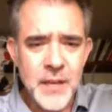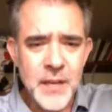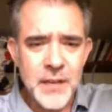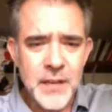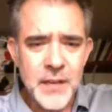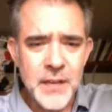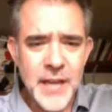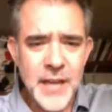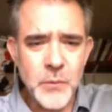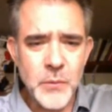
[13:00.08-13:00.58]

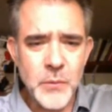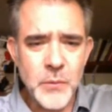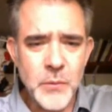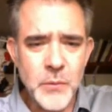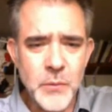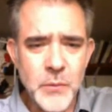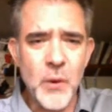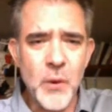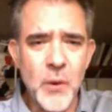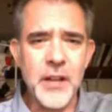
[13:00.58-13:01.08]
next one's going to
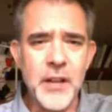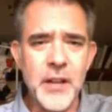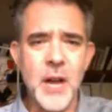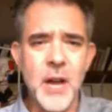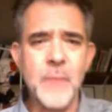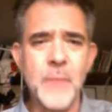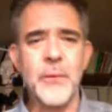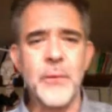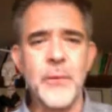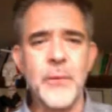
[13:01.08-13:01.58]
be where did it
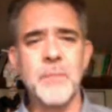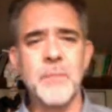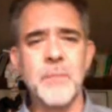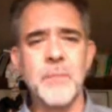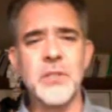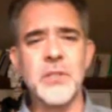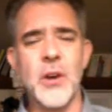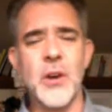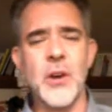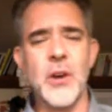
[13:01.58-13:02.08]
come from.
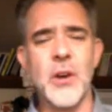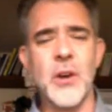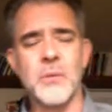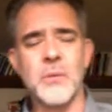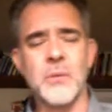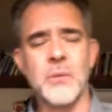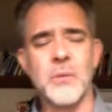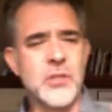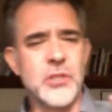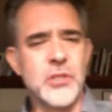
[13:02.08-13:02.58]

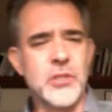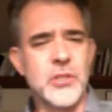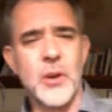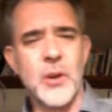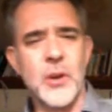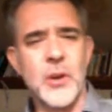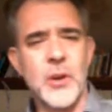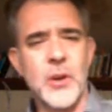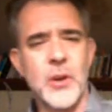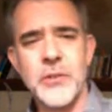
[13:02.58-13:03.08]
So
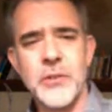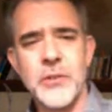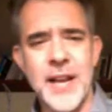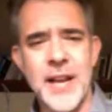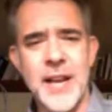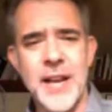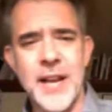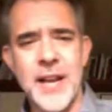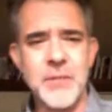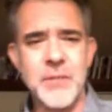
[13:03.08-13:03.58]
short history,
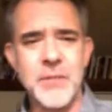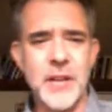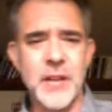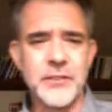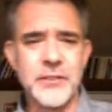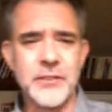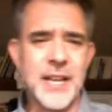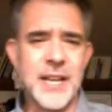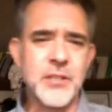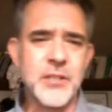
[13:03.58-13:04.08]
guy named
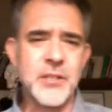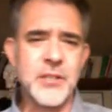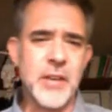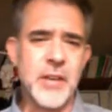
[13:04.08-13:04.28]
Dr. Kenzo